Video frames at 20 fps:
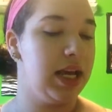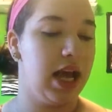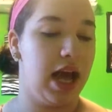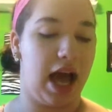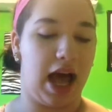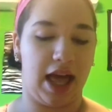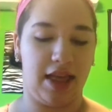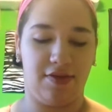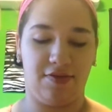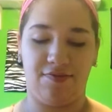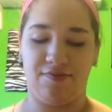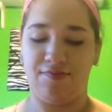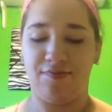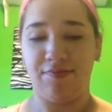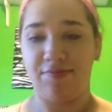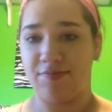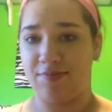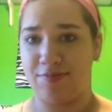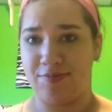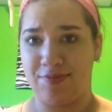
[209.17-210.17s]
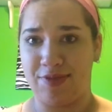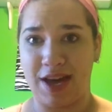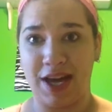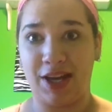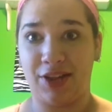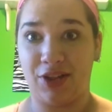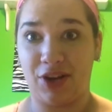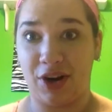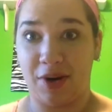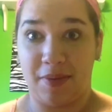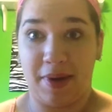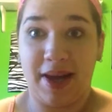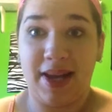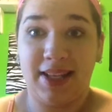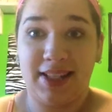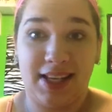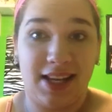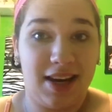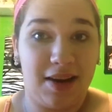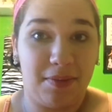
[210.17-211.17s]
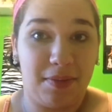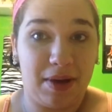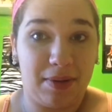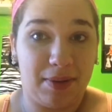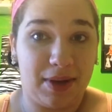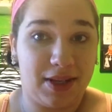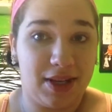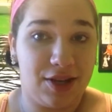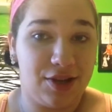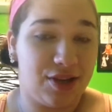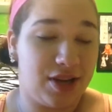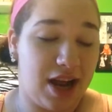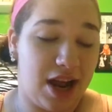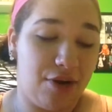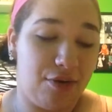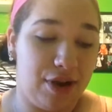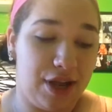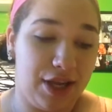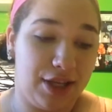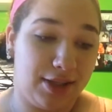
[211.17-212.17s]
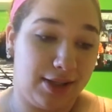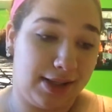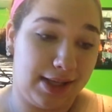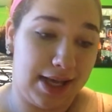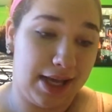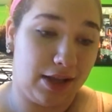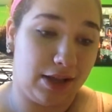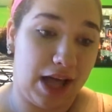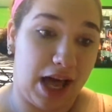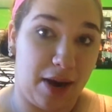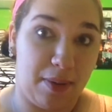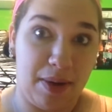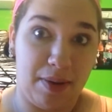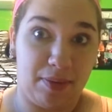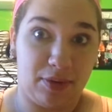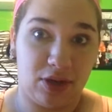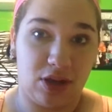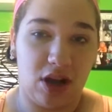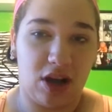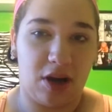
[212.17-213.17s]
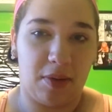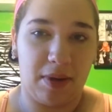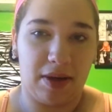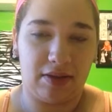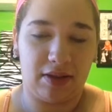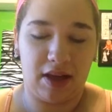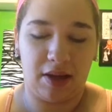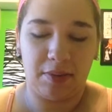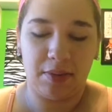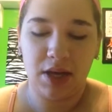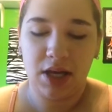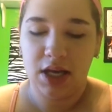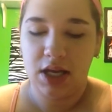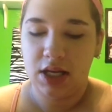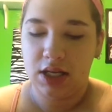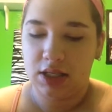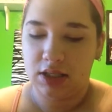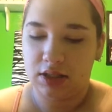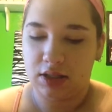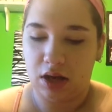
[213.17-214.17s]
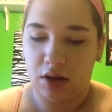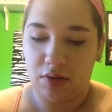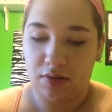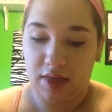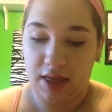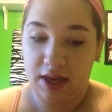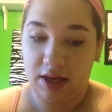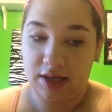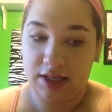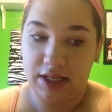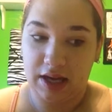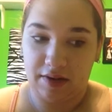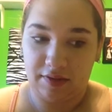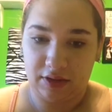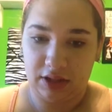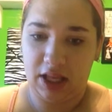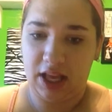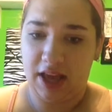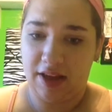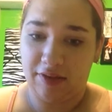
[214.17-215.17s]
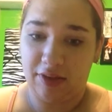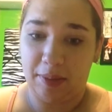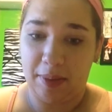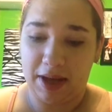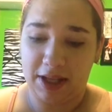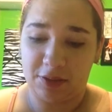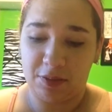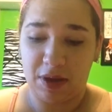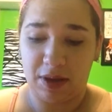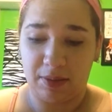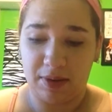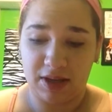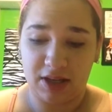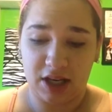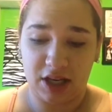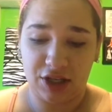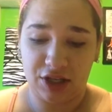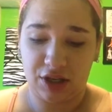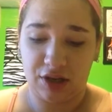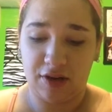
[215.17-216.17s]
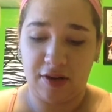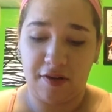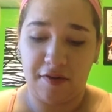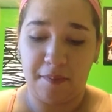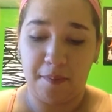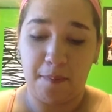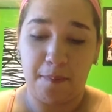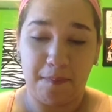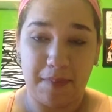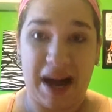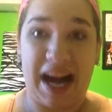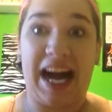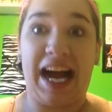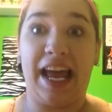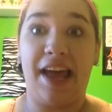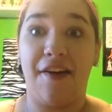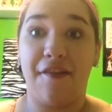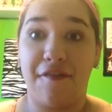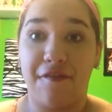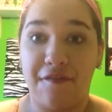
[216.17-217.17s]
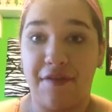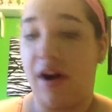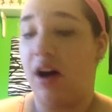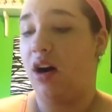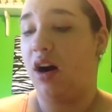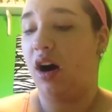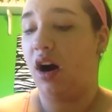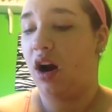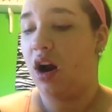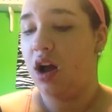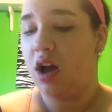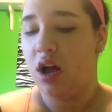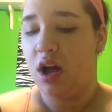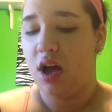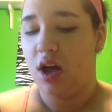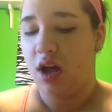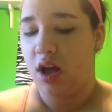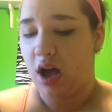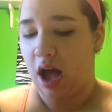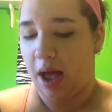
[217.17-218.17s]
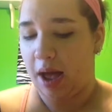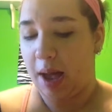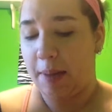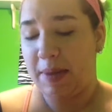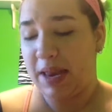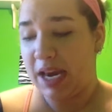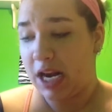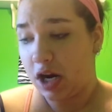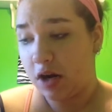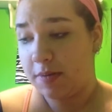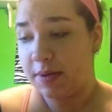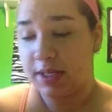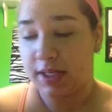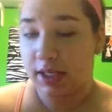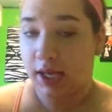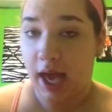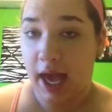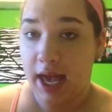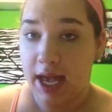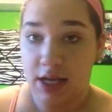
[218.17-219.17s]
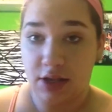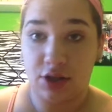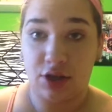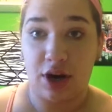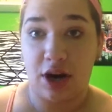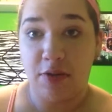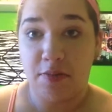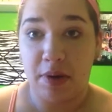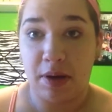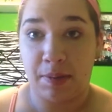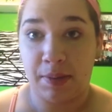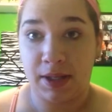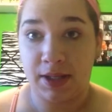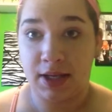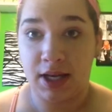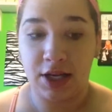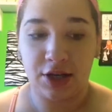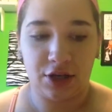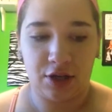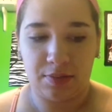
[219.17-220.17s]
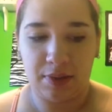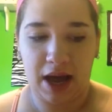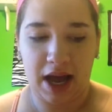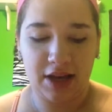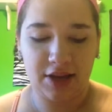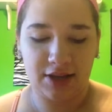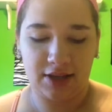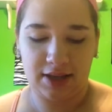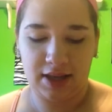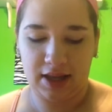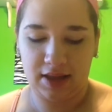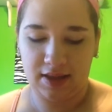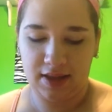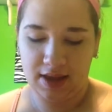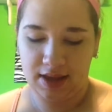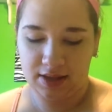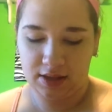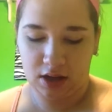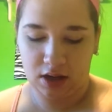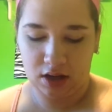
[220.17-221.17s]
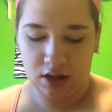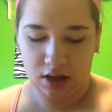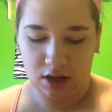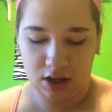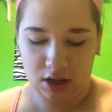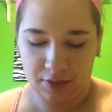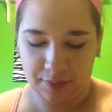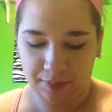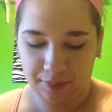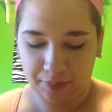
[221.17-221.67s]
I think they're amazing in pigmentation. I don't see a lot of people talk about them. So they definitely have the best pigmentation by far. I mean, Urban Decay has great pigmentation, but I just think these are